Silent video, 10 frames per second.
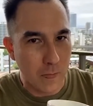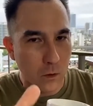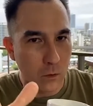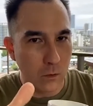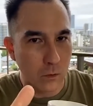
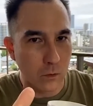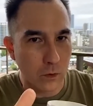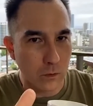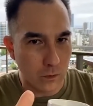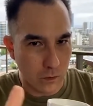Yeah,
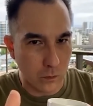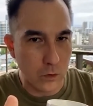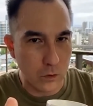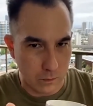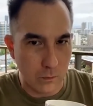before.
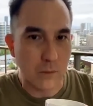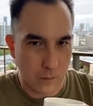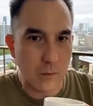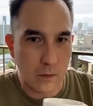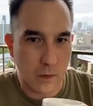
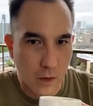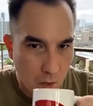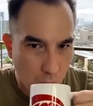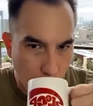1739 was